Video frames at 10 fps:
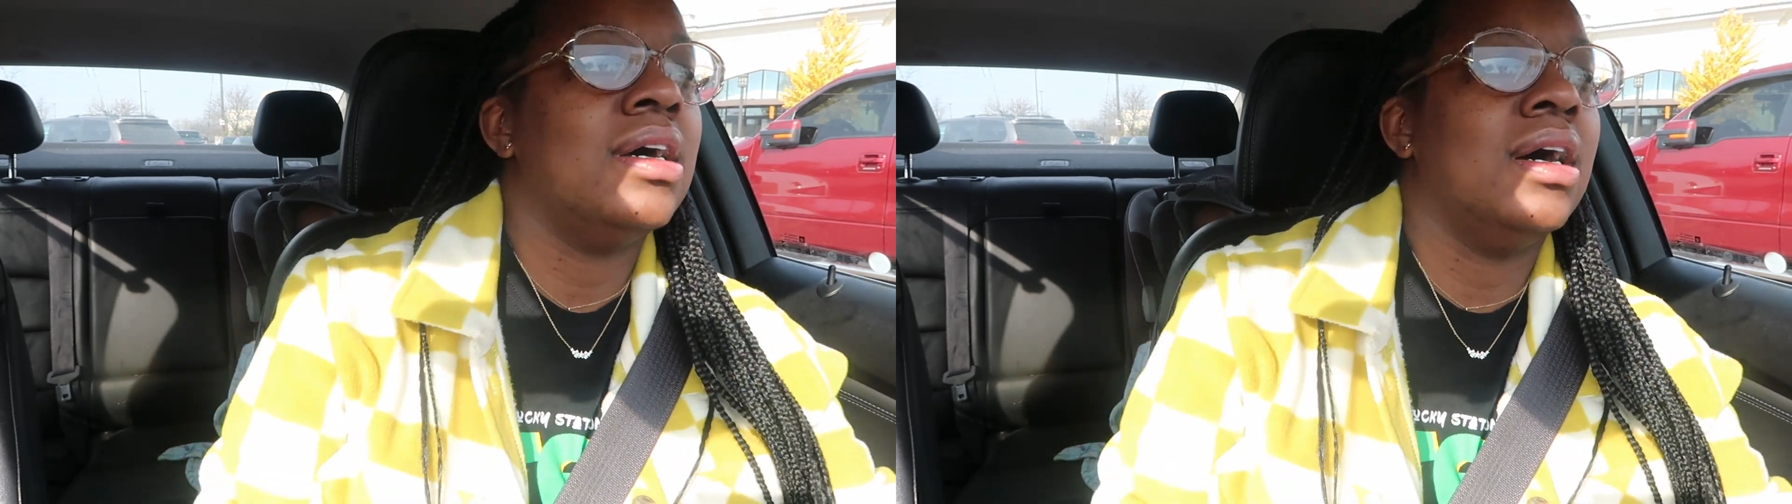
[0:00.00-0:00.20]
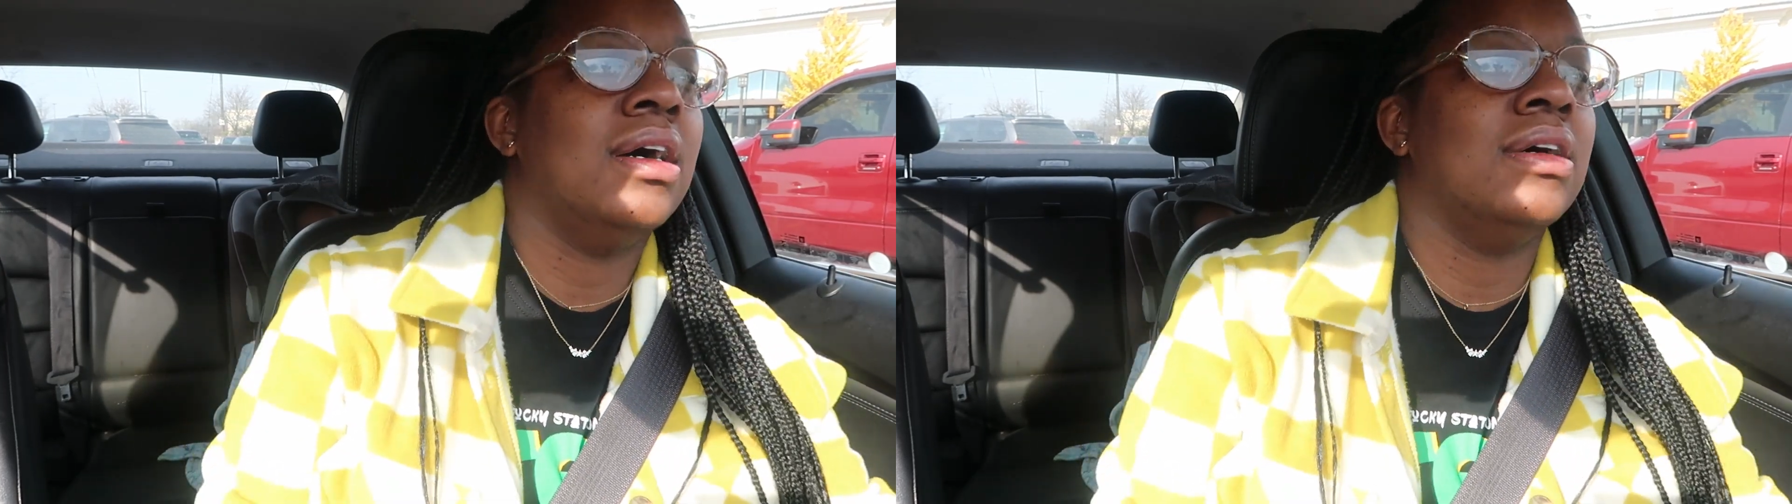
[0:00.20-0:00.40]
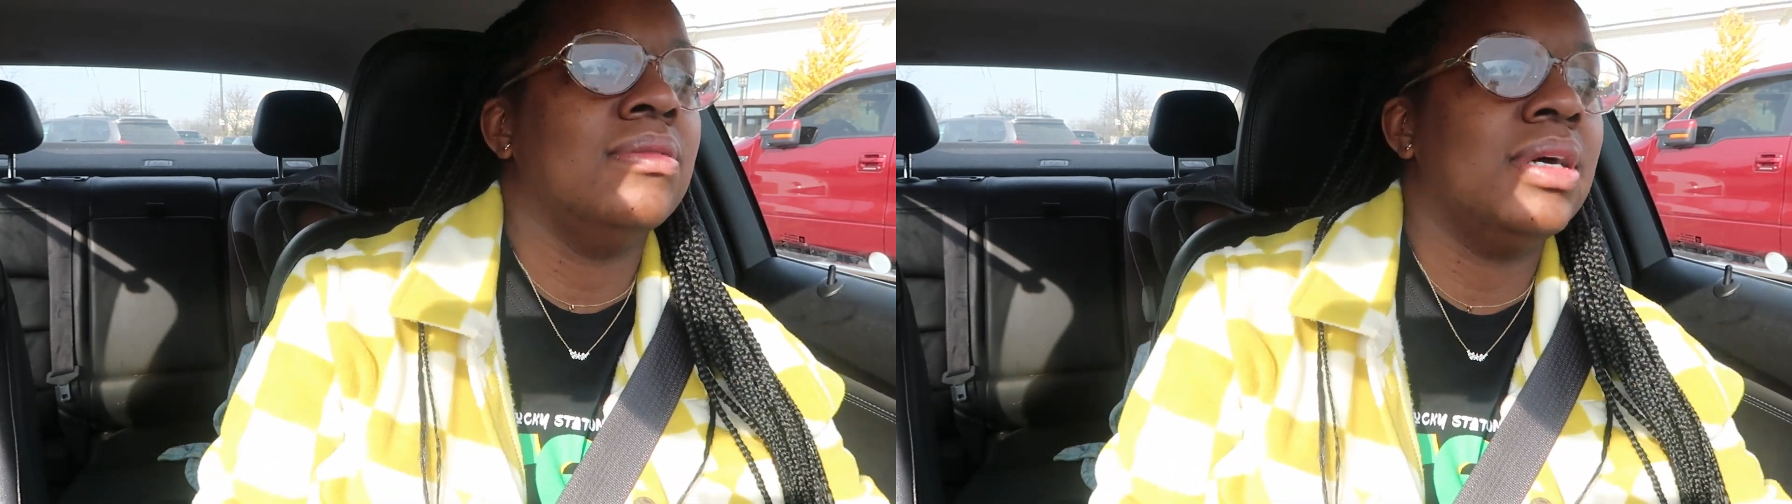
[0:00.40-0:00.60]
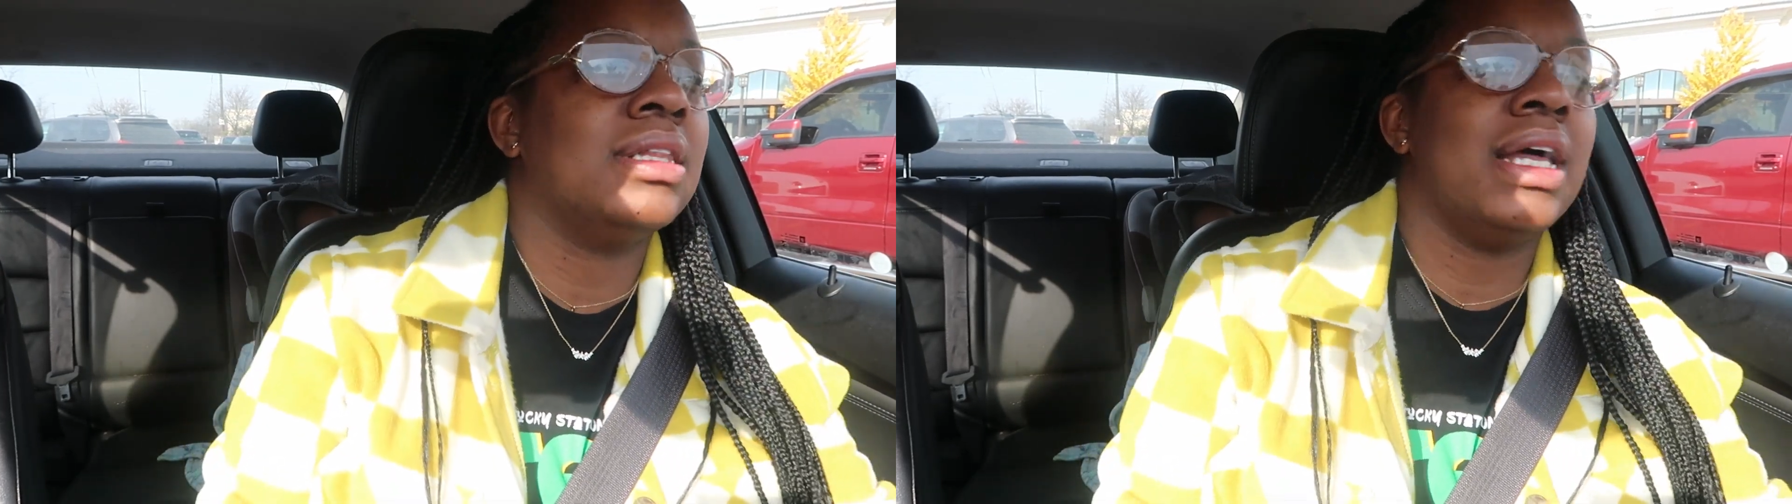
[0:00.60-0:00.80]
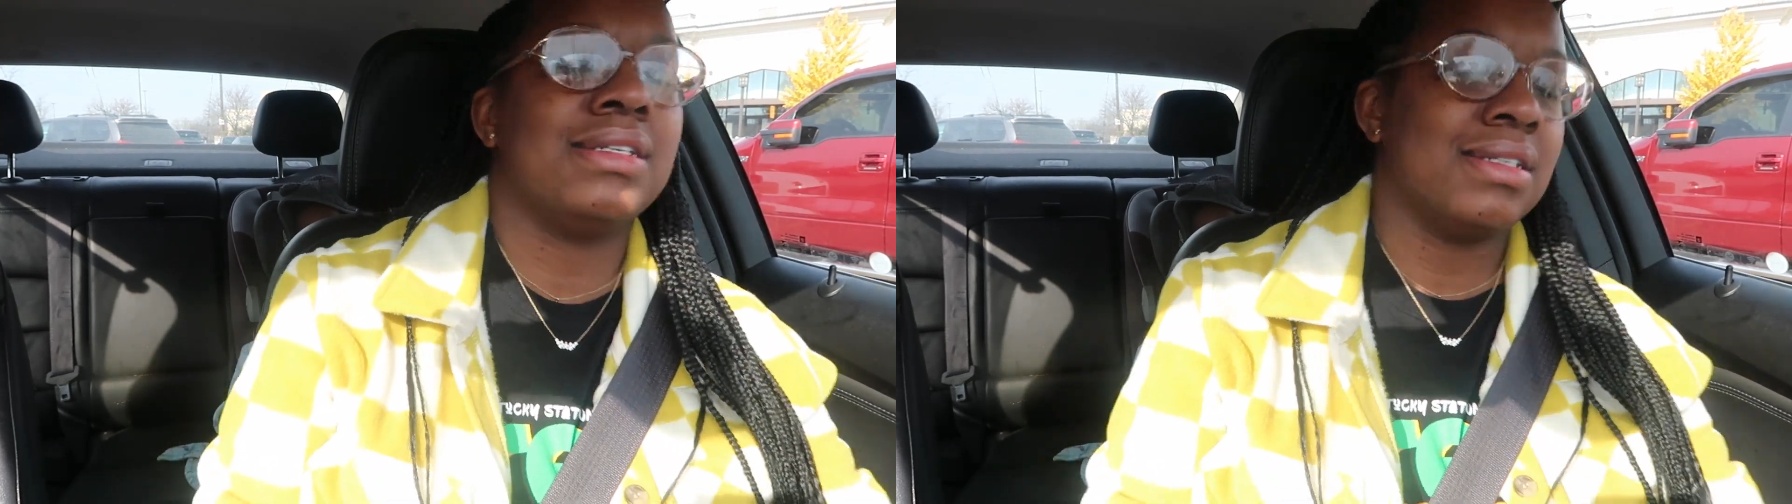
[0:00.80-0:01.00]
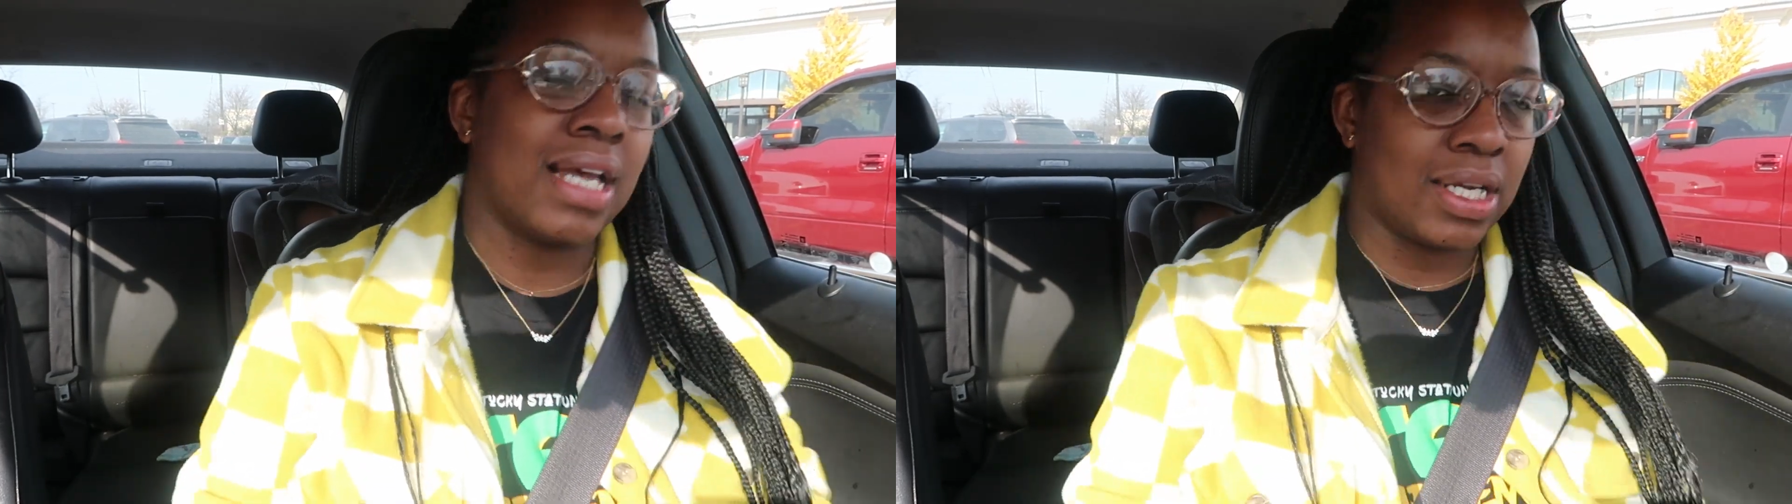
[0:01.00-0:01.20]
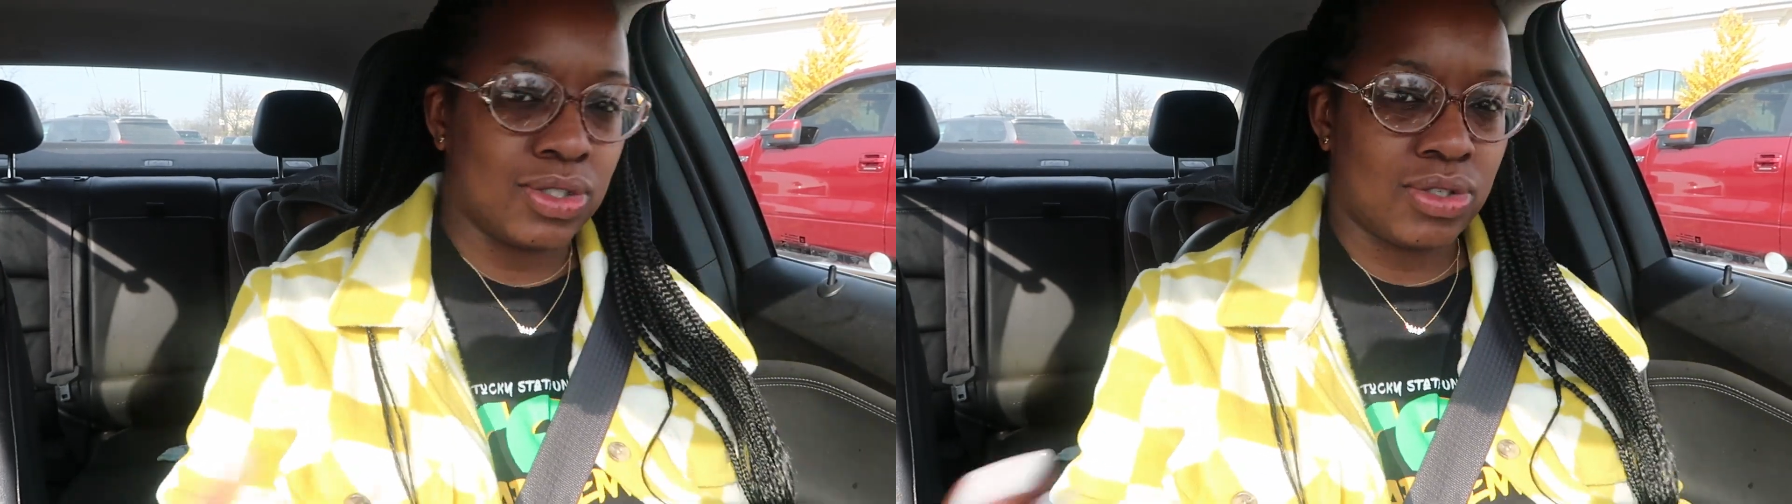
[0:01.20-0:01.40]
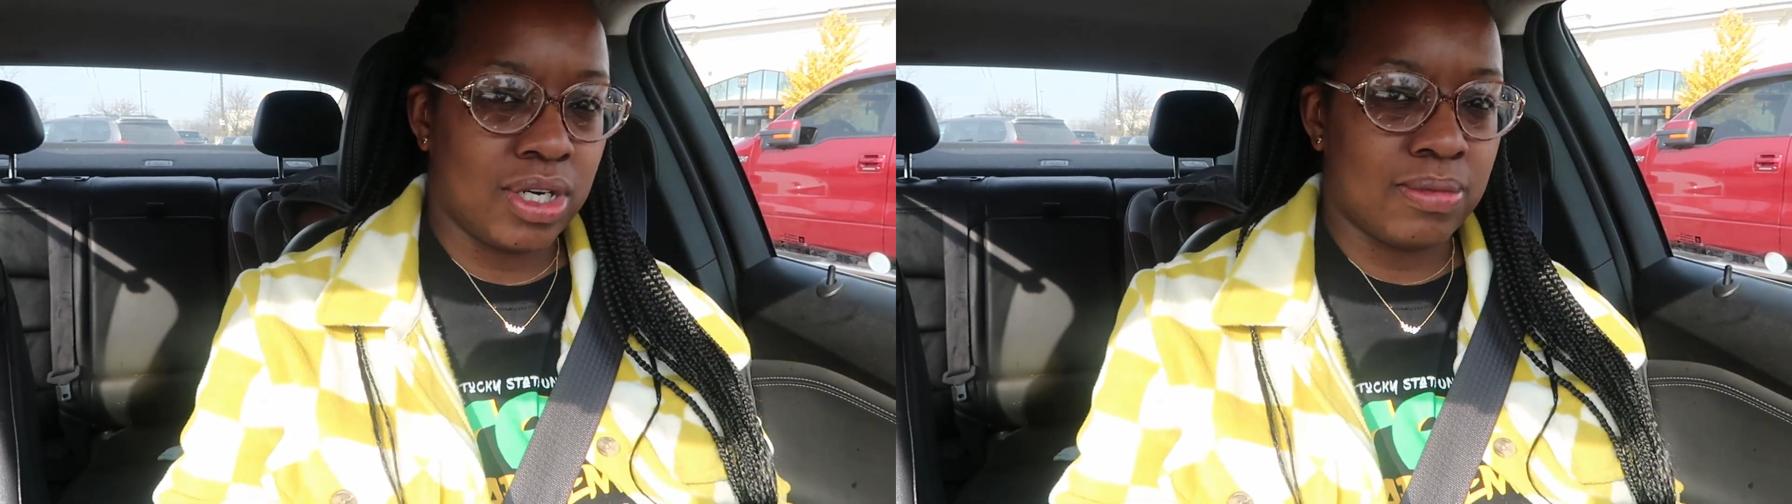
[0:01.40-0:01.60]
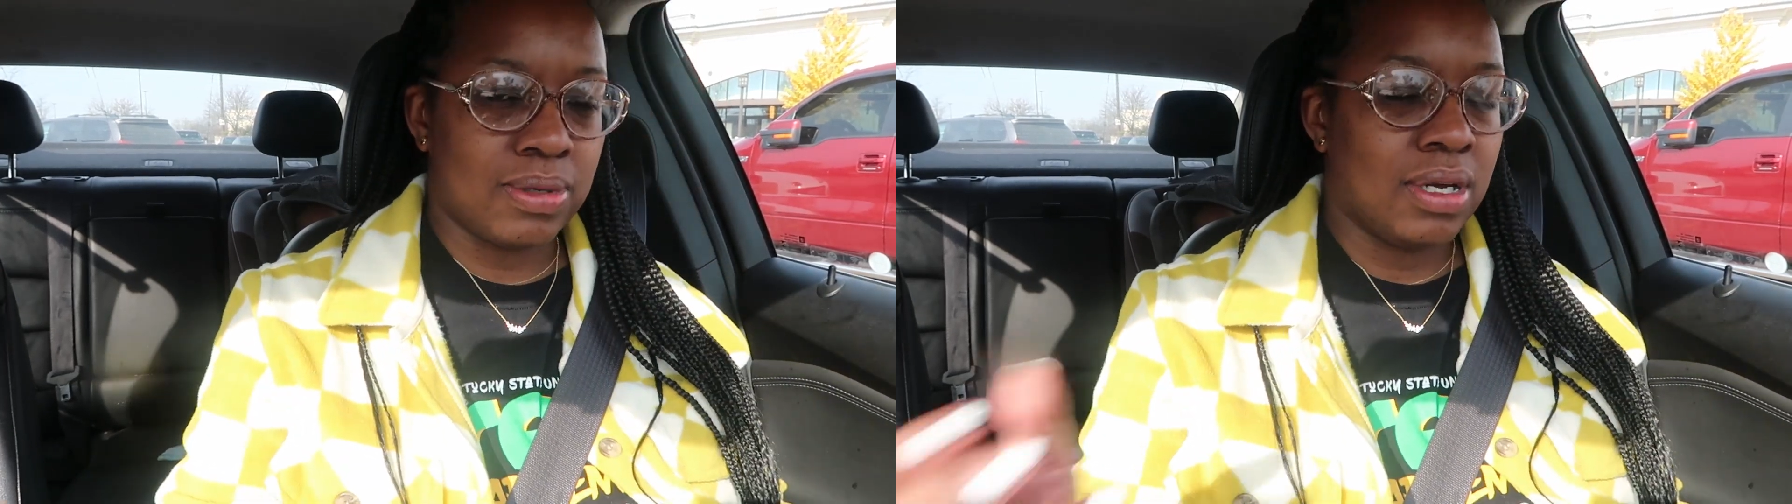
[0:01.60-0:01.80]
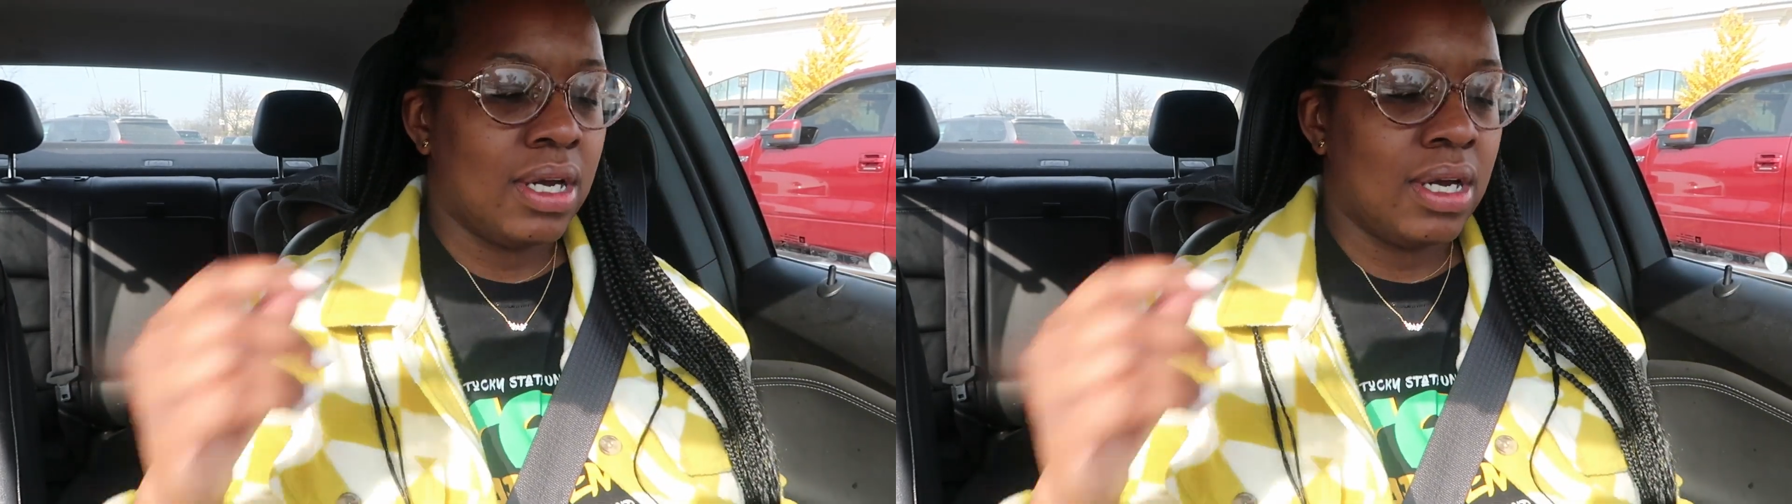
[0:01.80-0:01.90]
um, unless it's like a trip.